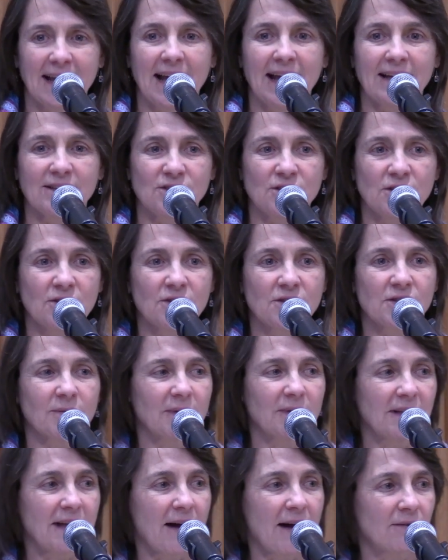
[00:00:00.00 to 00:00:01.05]
As
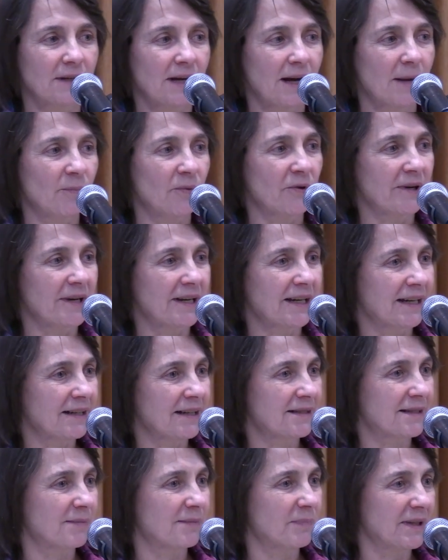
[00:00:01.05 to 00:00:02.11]
usual, outnumbering
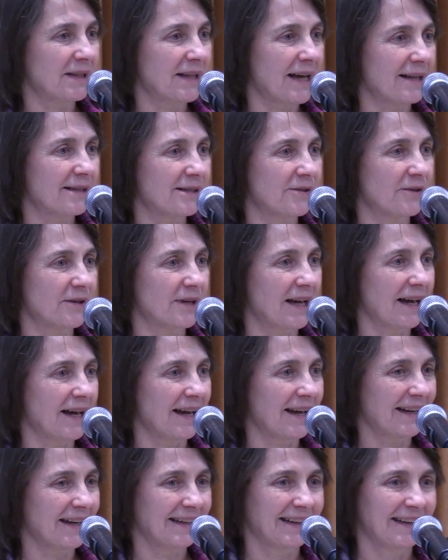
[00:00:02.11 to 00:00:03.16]
us, but that's okay.
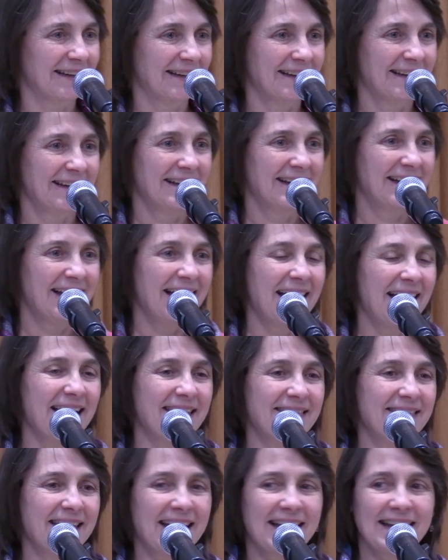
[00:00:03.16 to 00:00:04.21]

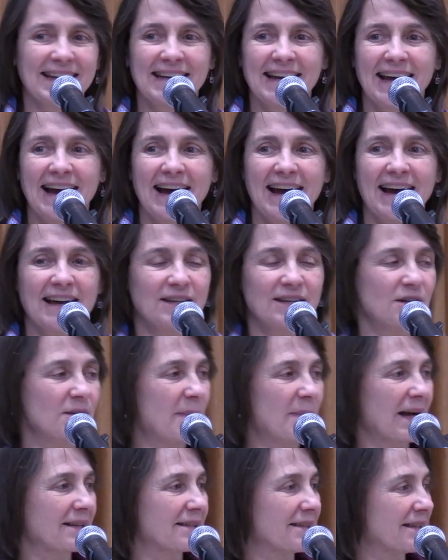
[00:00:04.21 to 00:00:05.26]
And then New
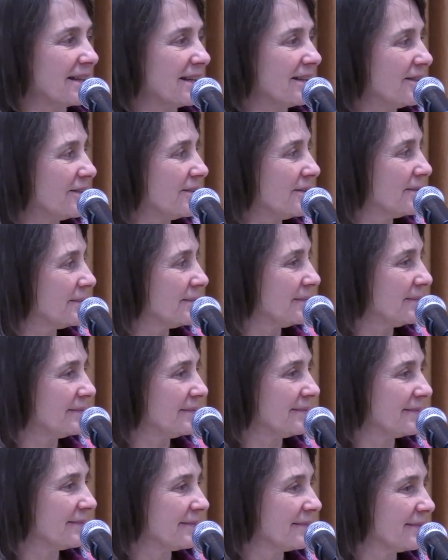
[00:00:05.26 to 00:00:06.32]
Mexico.
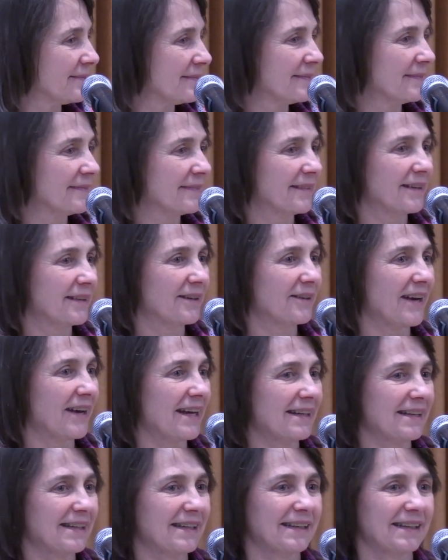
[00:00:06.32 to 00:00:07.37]

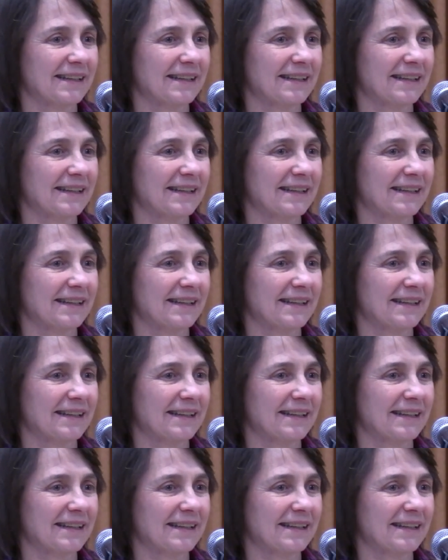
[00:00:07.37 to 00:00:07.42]
Great.